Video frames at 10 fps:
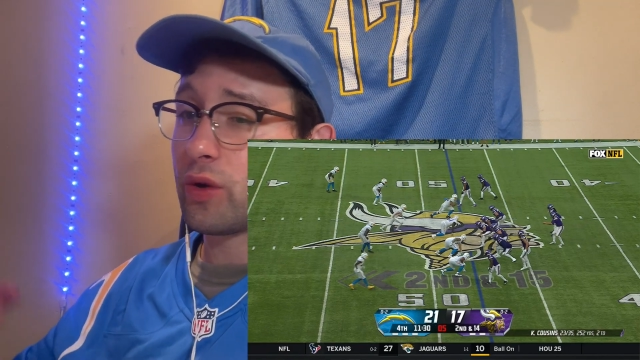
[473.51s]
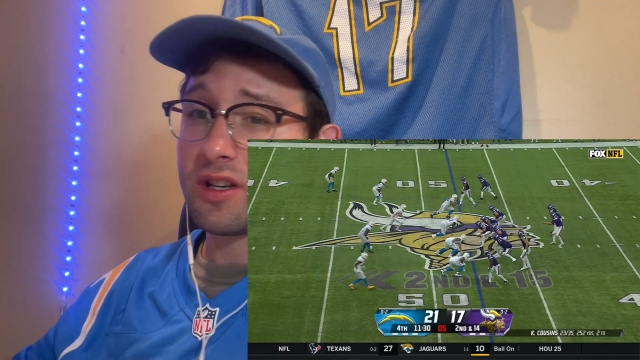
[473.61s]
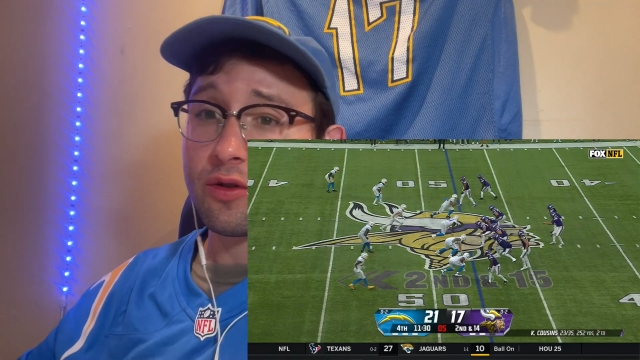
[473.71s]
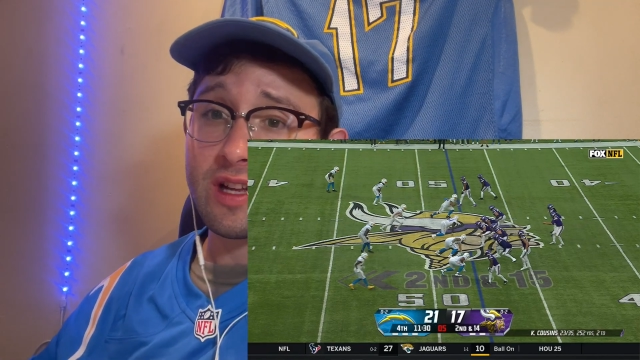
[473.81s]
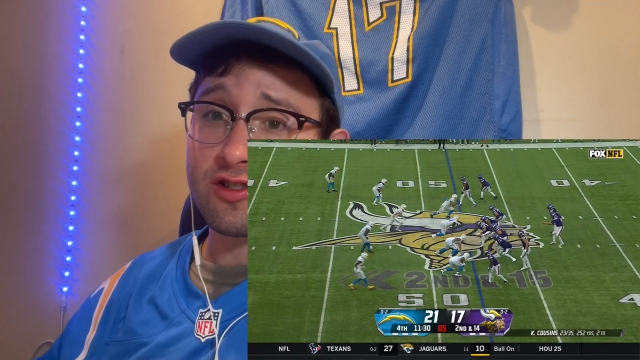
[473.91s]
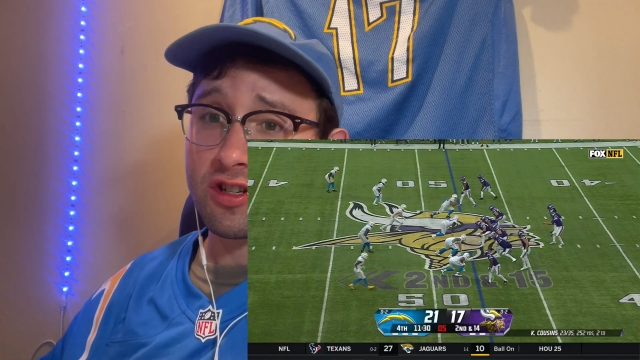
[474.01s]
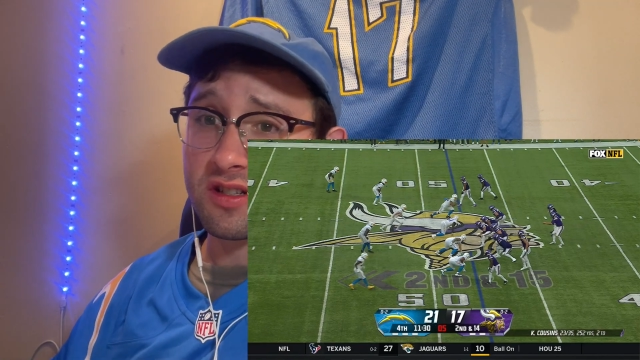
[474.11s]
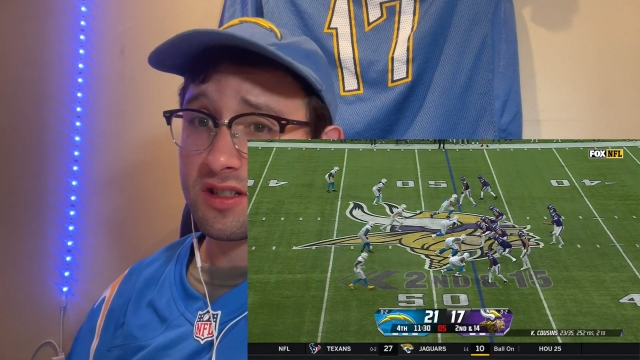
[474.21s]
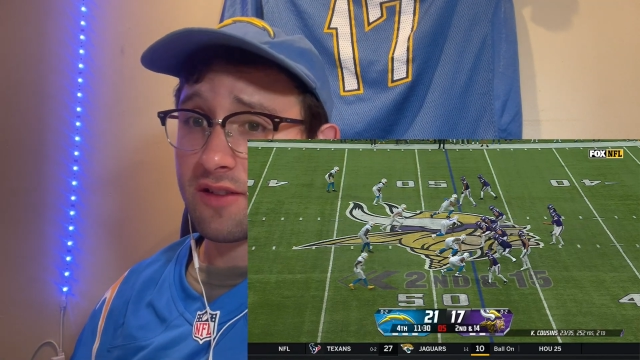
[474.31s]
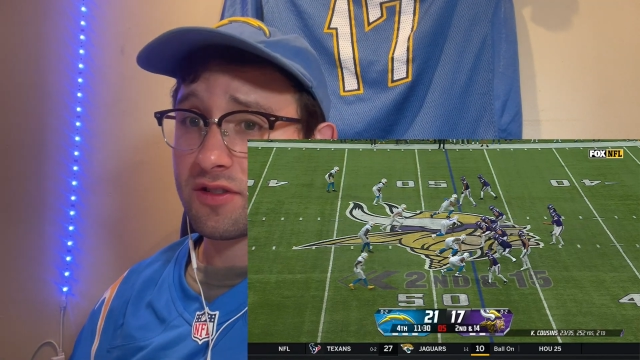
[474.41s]
We knew that
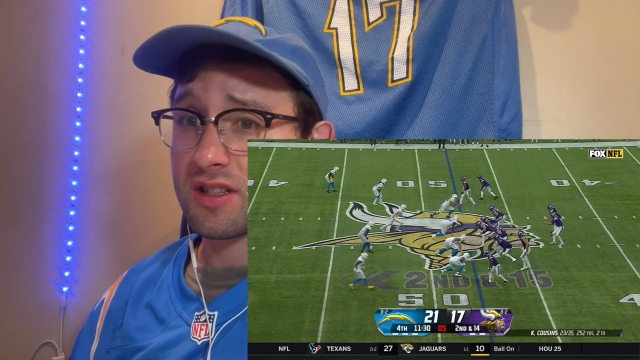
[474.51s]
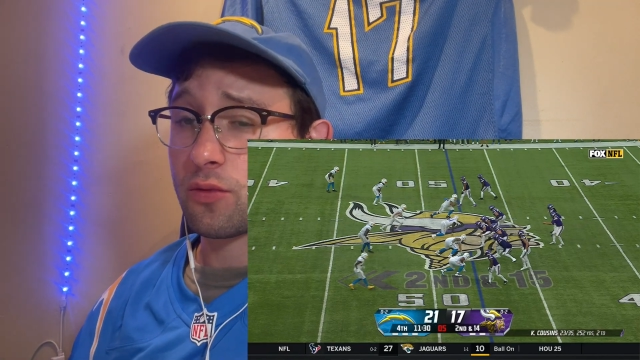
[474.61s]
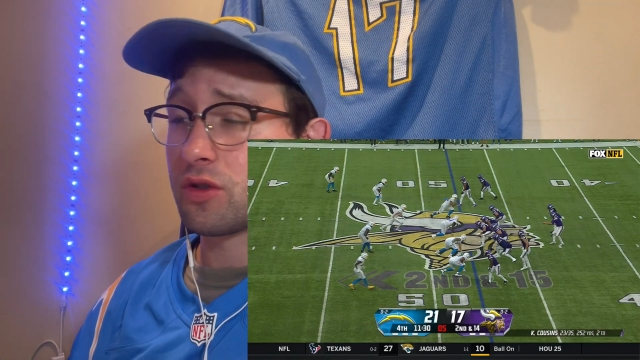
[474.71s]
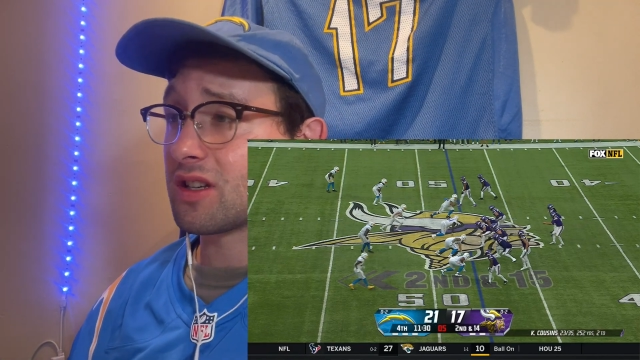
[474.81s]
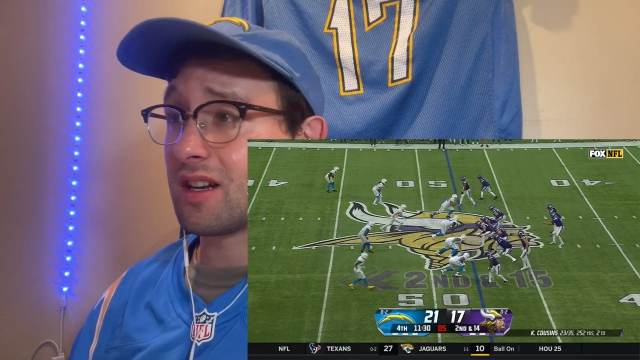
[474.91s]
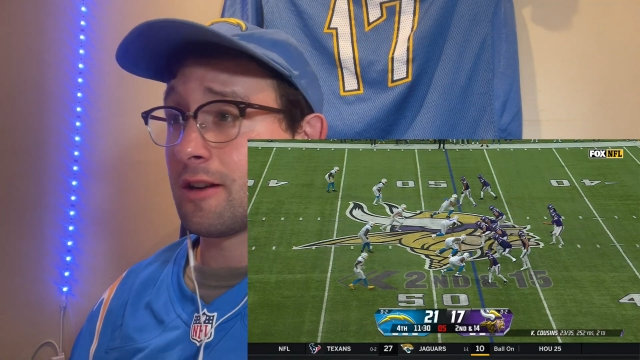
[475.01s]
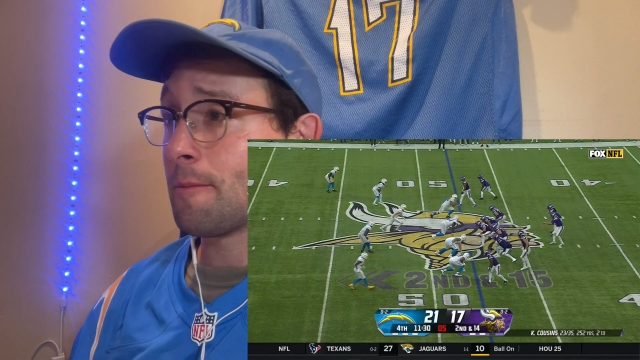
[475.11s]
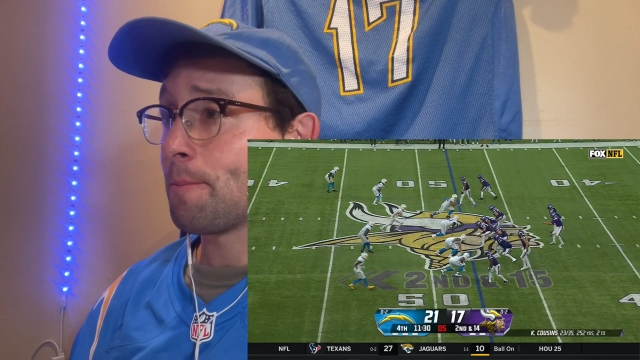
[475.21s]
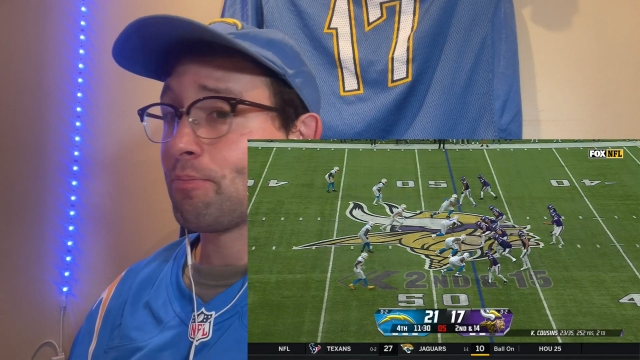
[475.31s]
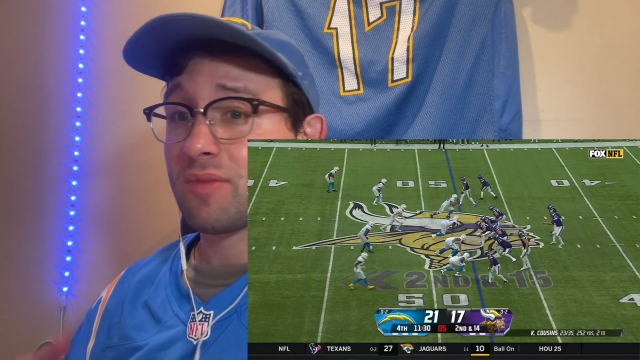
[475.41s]
Justin Jefferson was going to
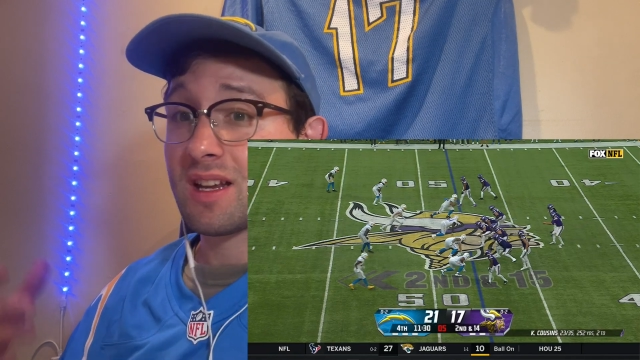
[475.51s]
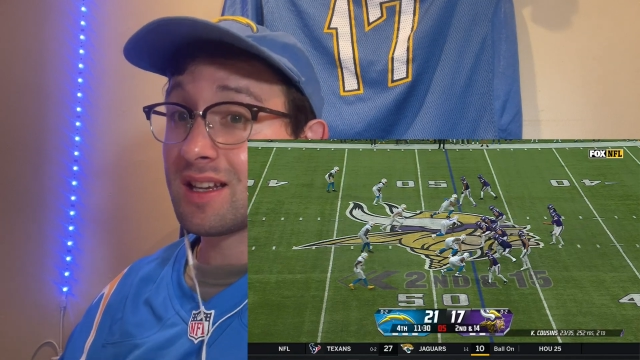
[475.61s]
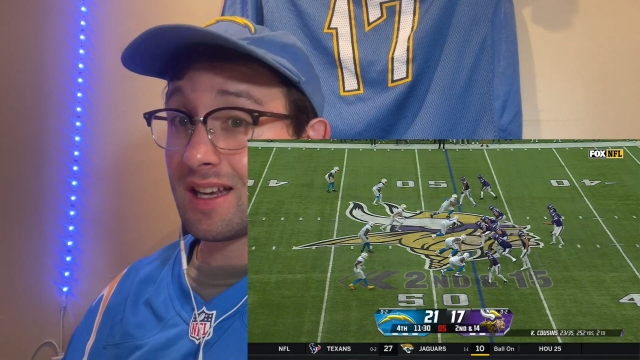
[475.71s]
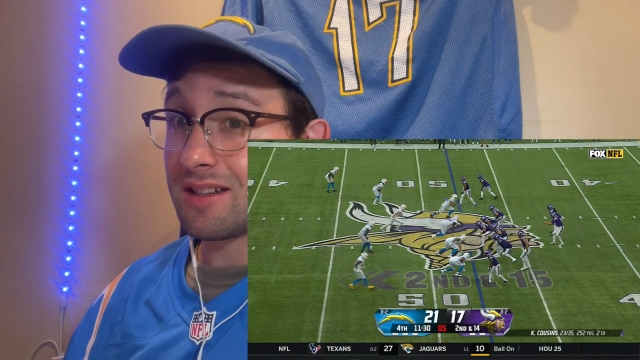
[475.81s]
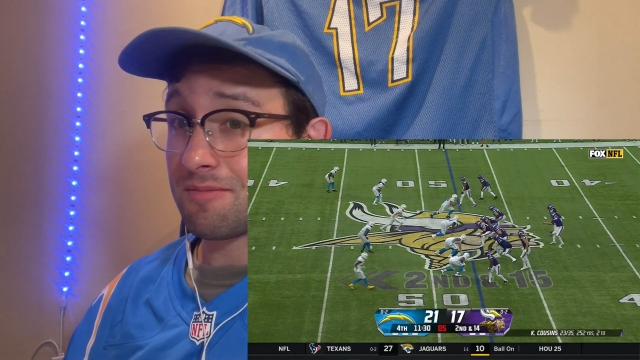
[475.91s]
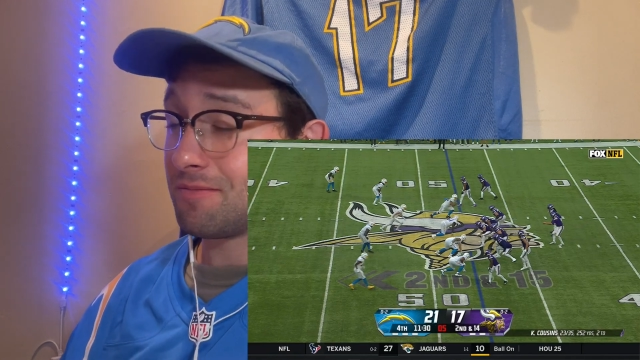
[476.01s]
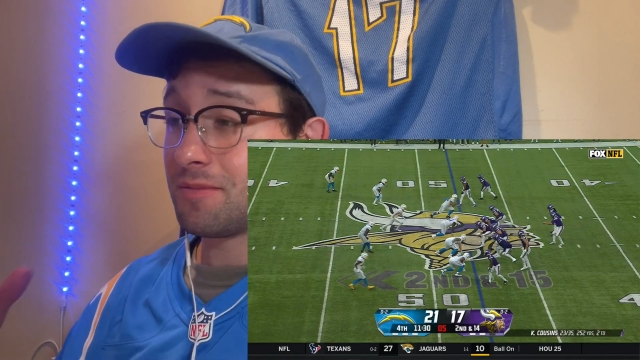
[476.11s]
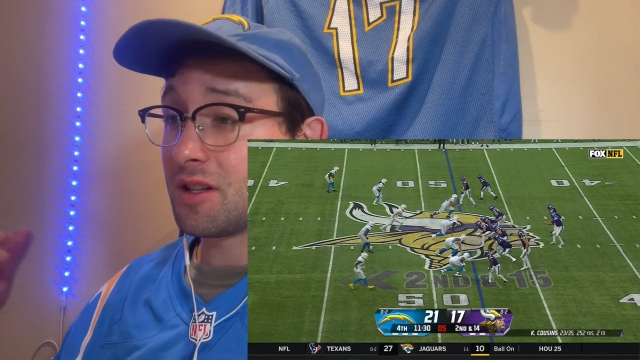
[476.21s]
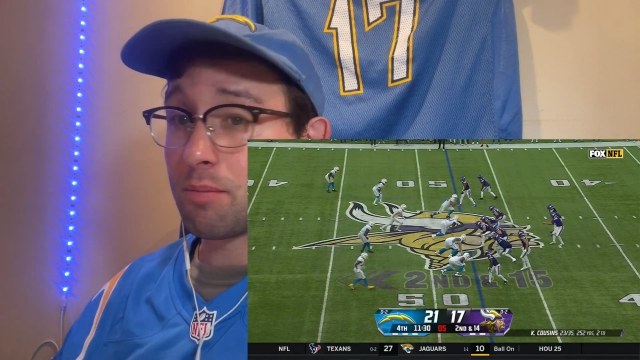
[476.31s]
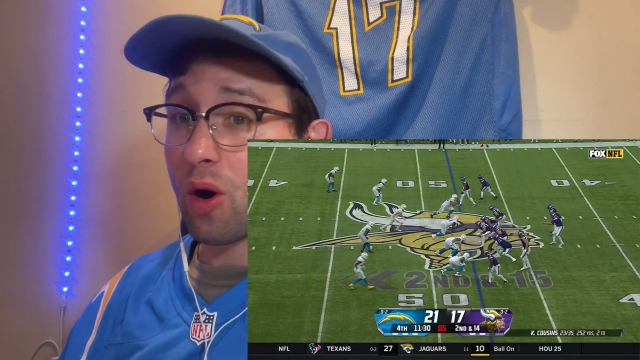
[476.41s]
get
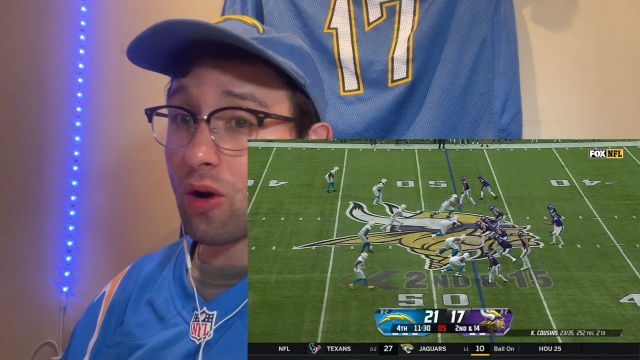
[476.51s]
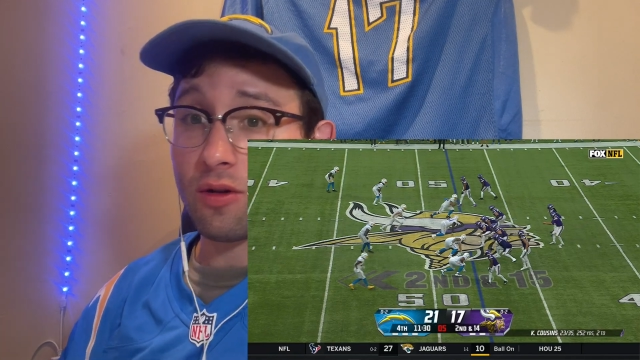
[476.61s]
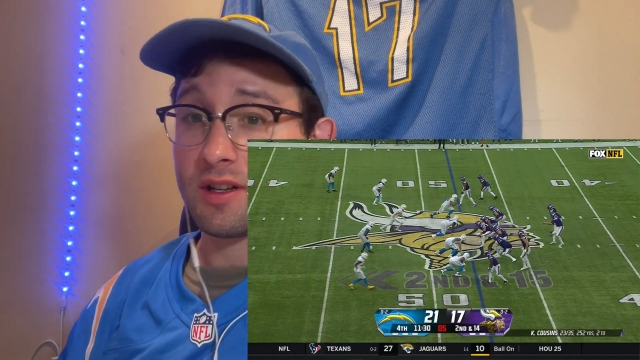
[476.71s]
the ball.